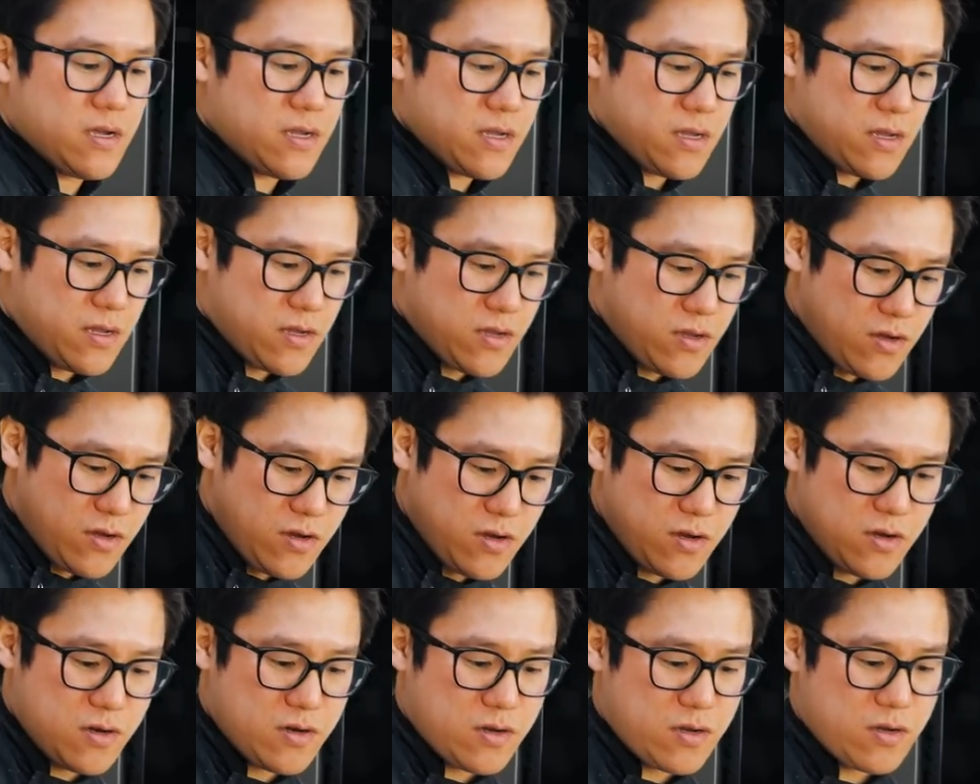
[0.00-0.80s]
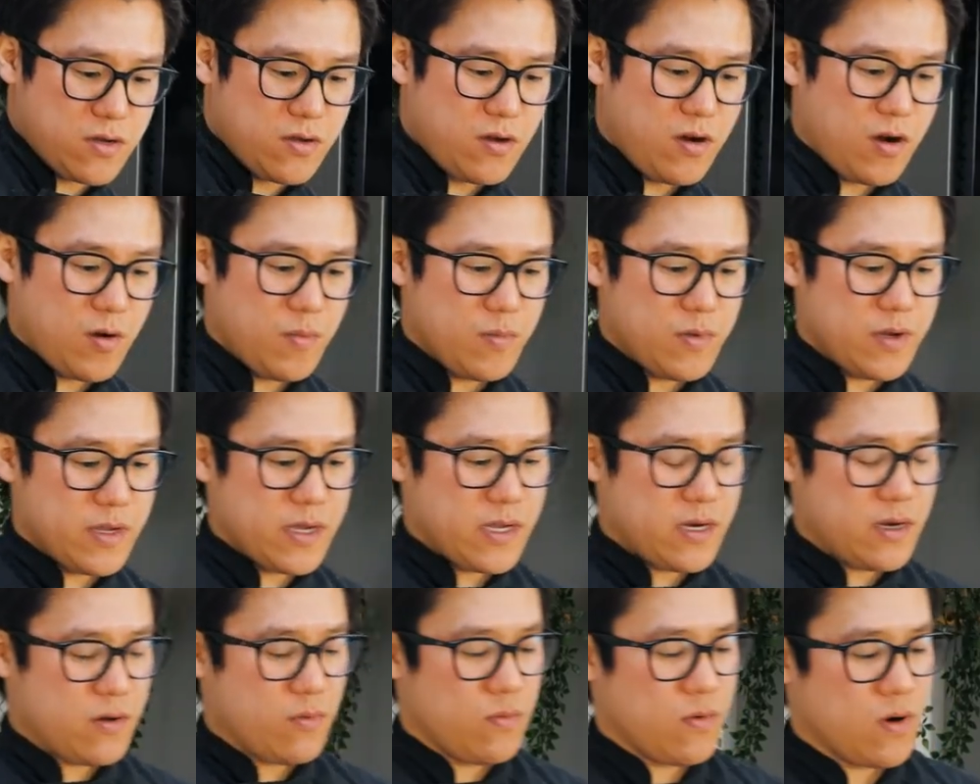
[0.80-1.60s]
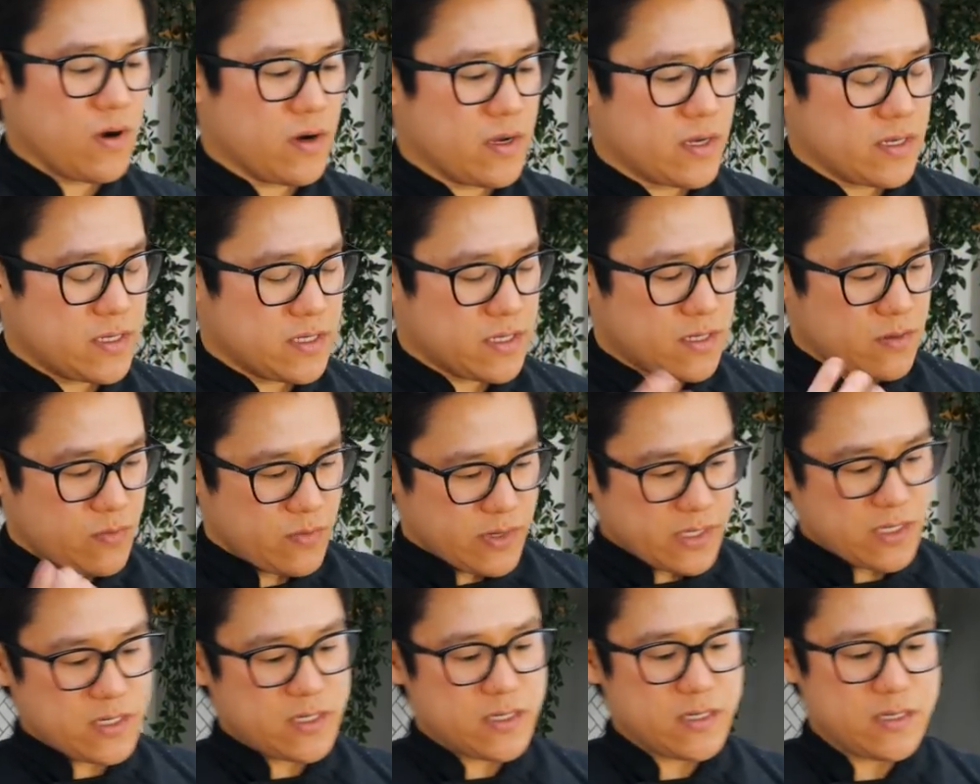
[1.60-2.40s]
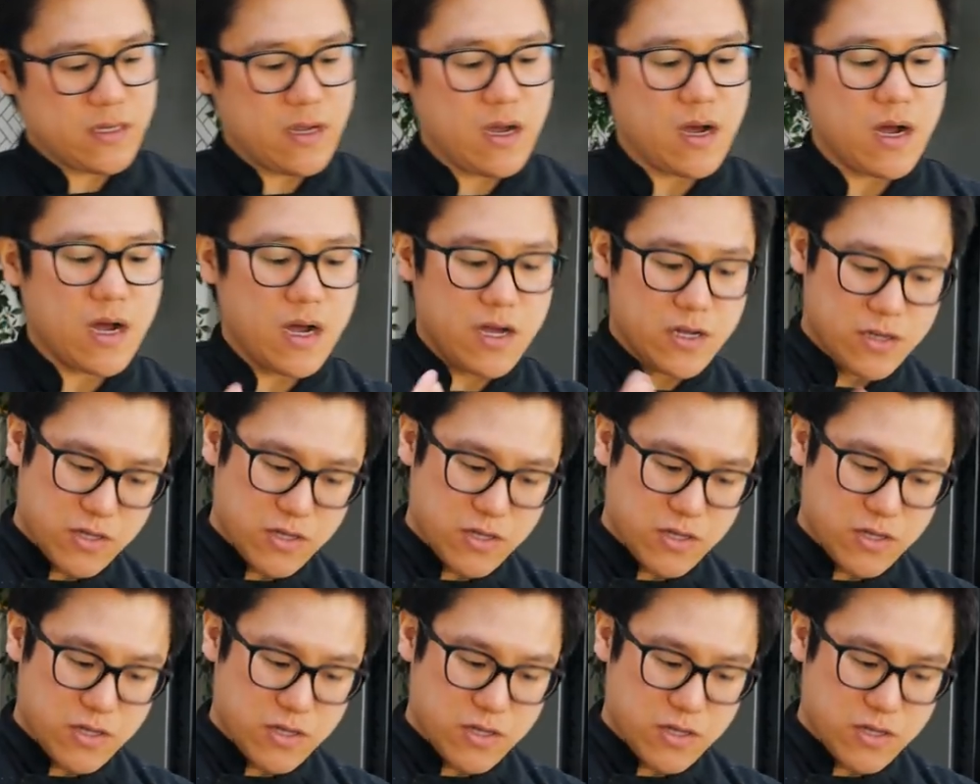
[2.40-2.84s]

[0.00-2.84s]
a good omelette in a wok is when you start,